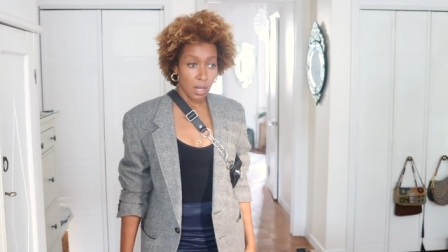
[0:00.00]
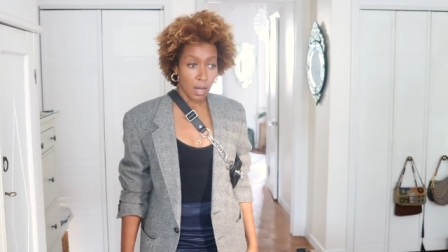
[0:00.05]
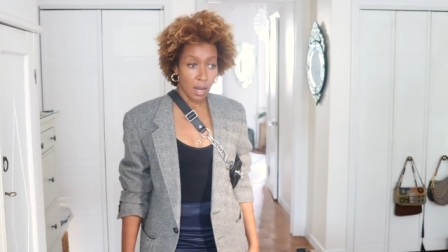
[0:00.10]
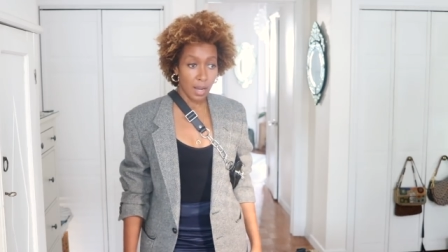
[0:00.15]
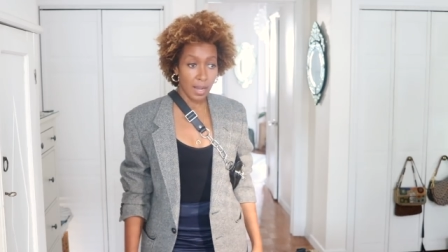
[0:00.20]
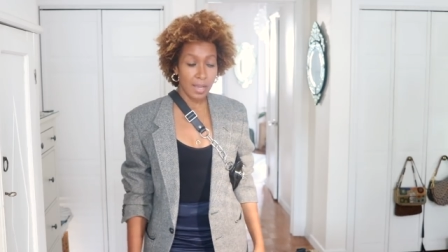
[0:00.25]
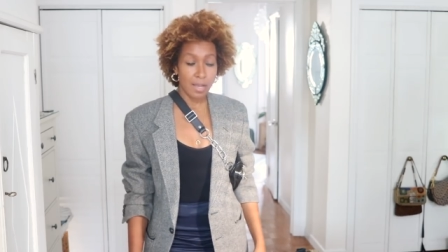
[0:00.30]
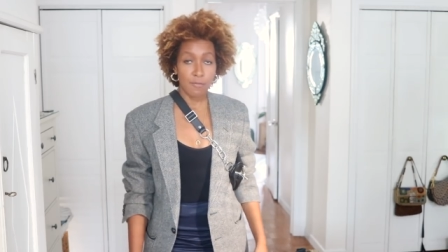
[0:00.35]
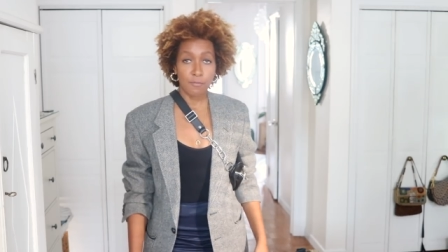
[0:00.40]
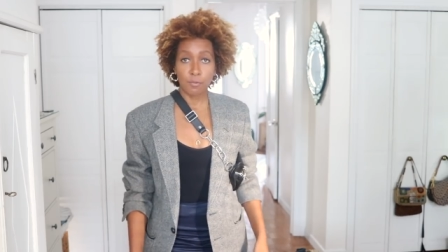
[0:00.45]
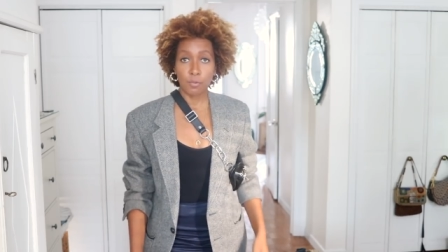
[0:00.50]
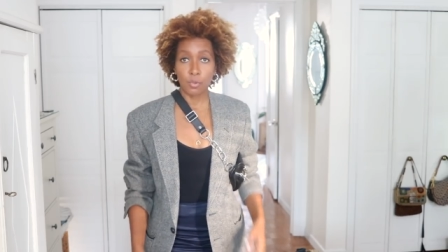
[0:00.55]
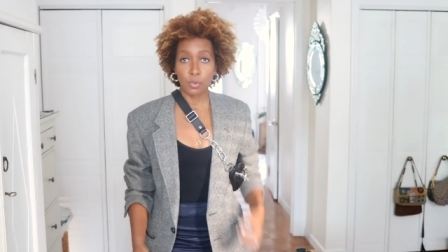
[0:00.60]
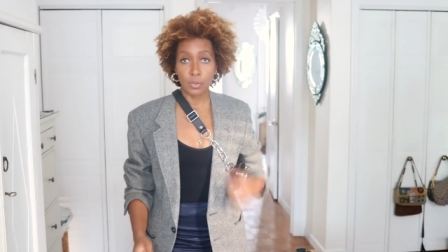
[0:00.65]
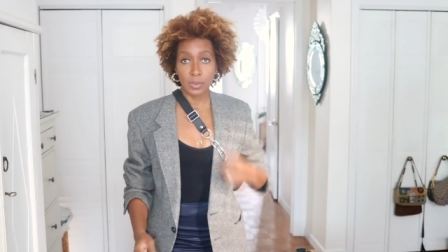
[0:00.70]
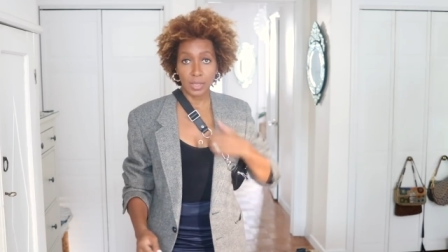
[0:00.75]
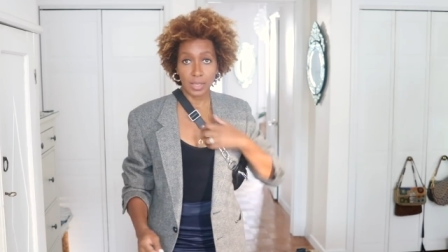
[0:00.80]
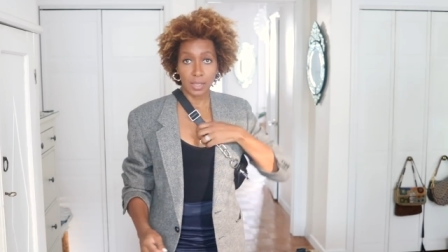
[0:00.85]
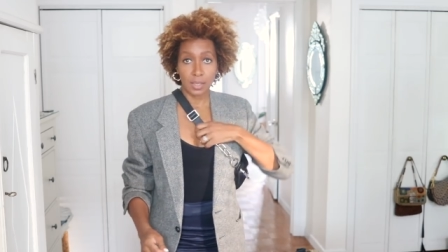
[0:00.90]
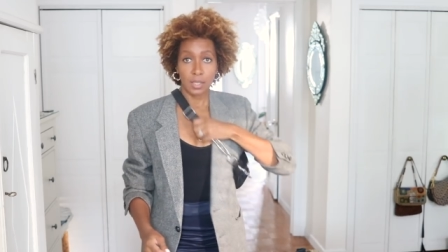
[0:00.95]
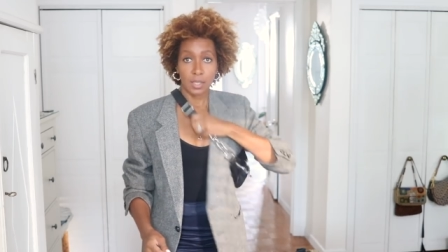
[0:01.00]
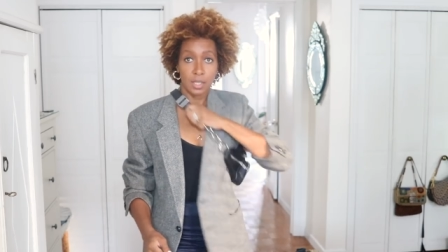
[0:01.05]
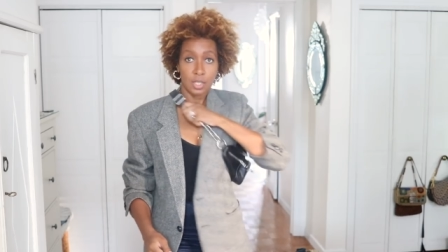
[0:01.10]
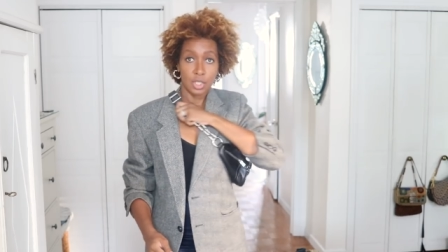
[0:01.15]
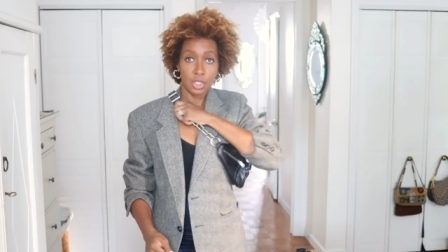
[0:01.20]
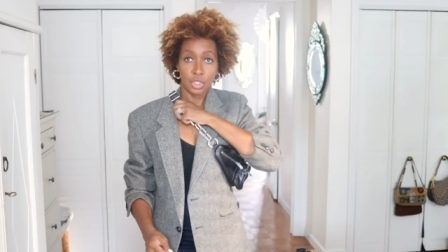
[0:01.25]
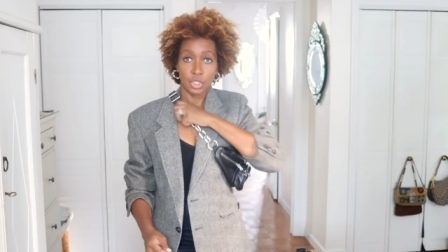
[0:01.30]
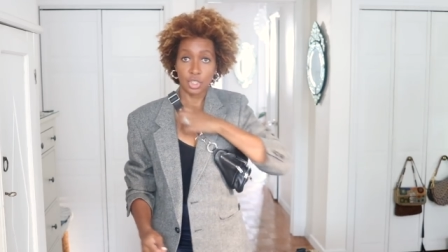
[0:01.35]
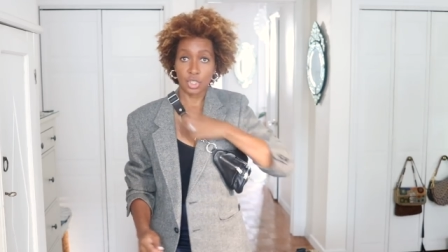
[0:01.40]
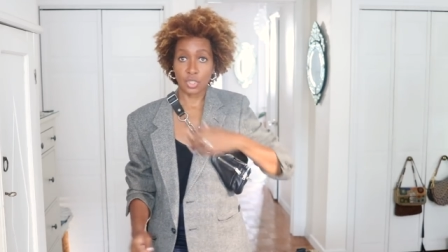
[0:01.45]
I have worn it
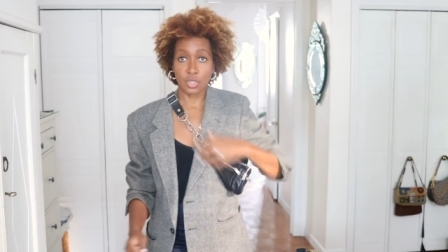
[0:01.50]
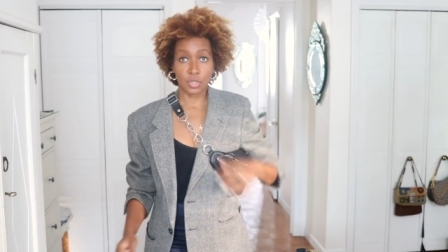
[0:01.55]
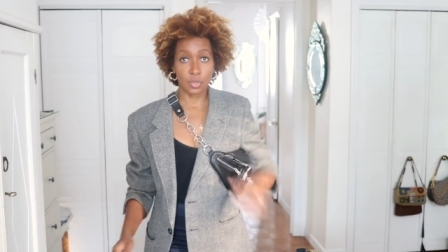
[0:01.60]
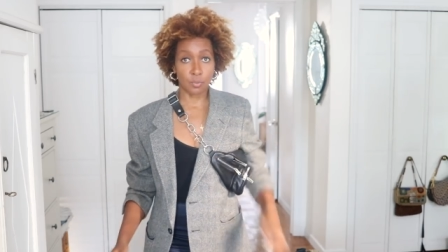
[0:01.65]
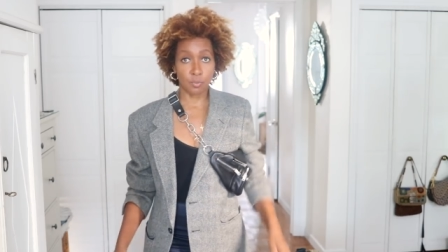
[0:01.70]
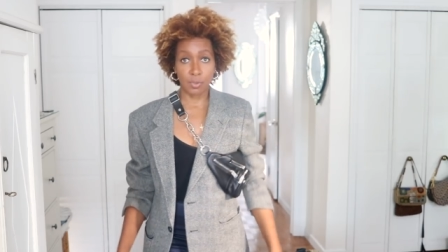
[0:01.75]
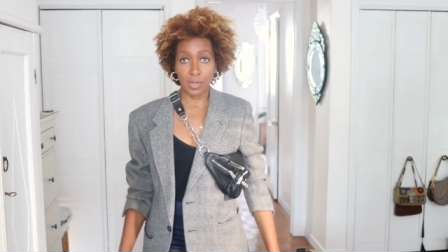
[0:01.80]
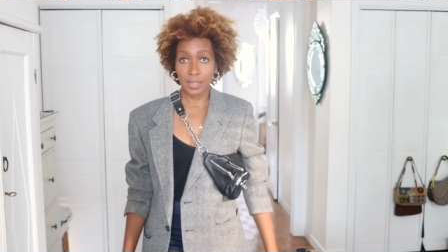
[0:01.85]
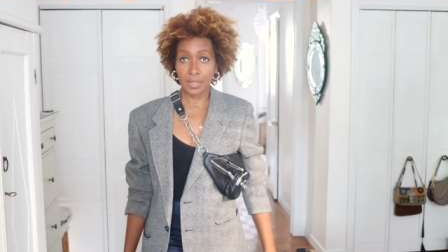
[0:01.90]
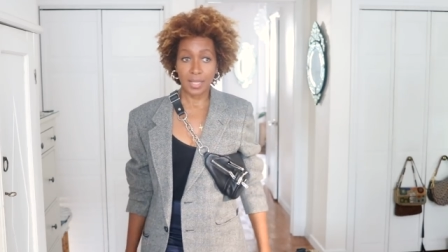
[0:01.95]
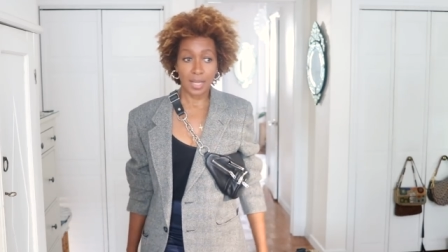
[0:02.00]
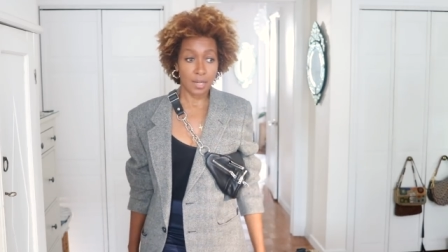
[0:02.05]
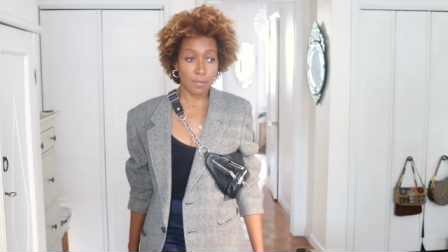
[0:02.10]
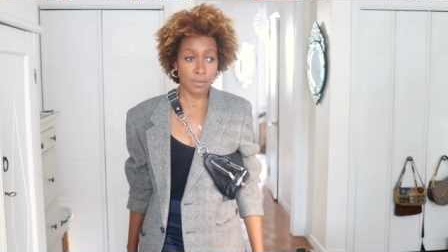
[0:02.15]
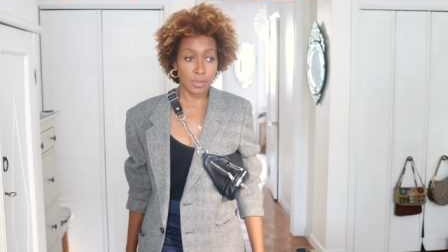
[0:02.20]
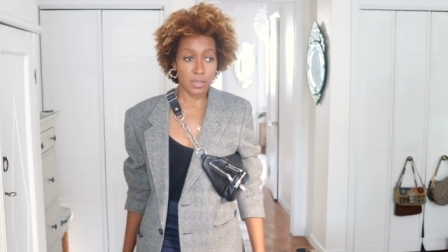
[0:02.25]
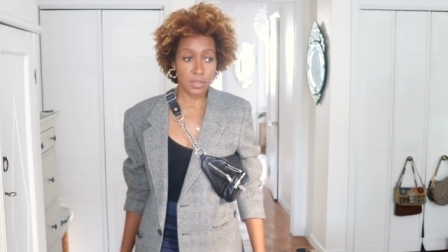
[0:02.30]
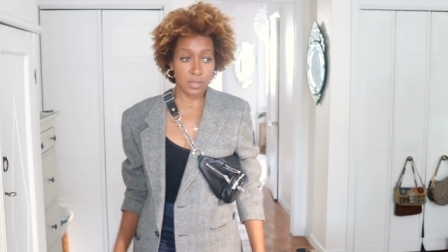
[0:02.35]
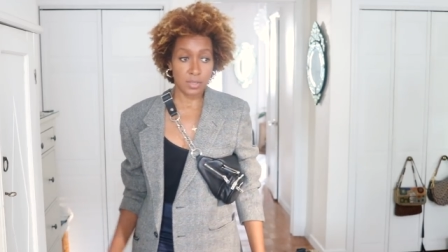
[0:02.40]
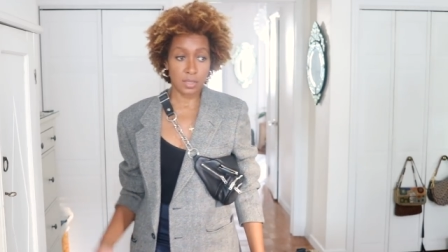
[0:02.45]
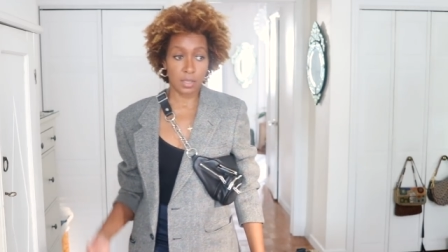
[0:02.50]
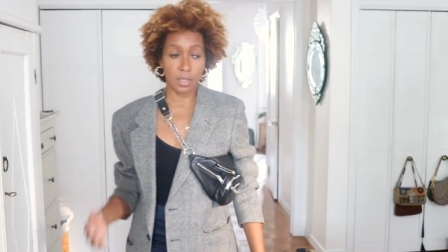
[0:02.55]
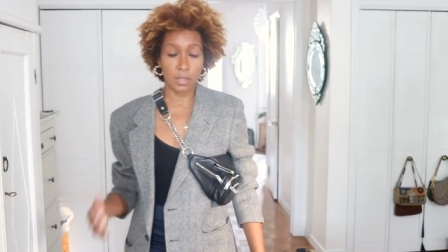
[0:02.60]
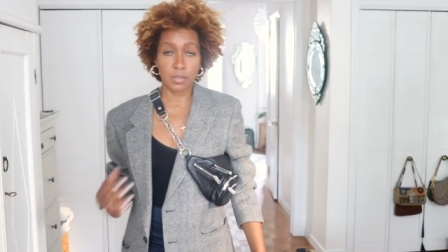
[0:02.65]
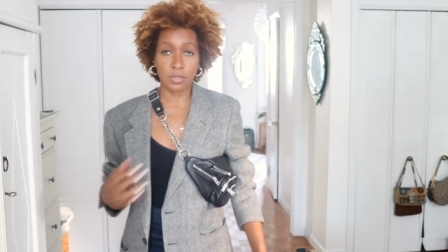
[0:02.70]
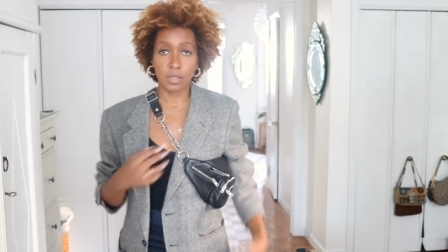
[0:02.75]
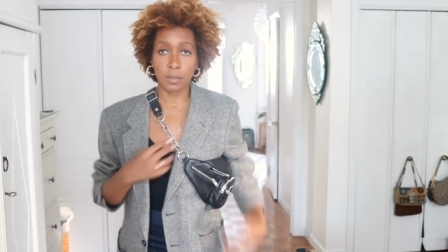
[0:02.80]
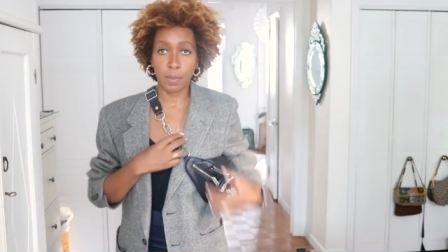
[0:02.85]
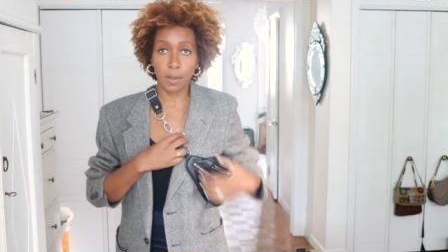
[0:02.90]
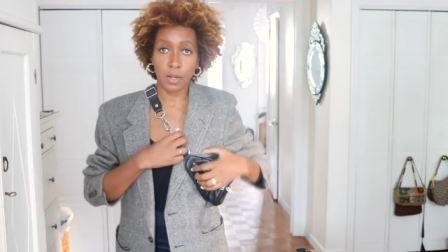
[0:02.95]
just to run errands, to go
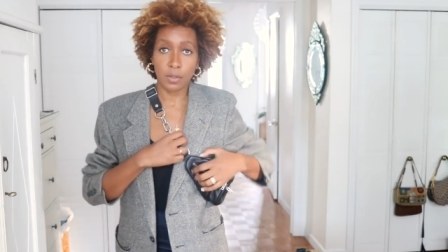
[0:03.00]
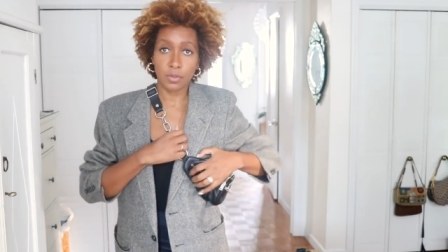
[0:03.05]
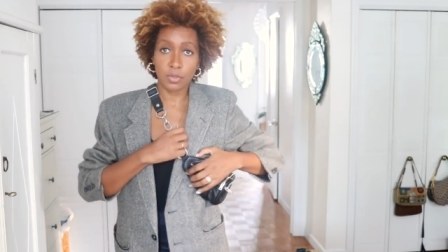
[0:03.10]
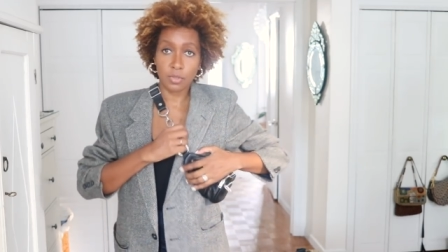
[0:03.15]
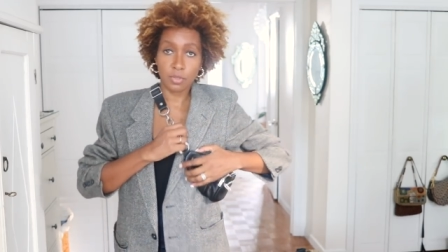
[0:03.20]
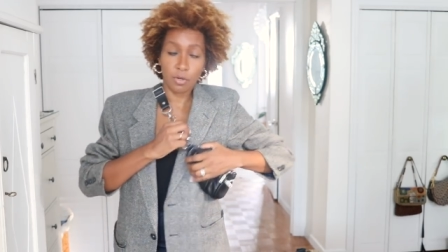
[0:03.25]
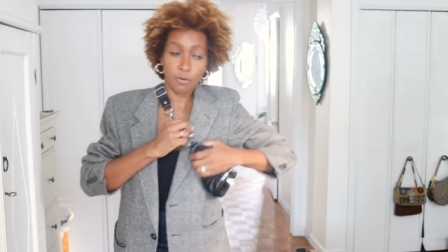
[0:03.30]
to the post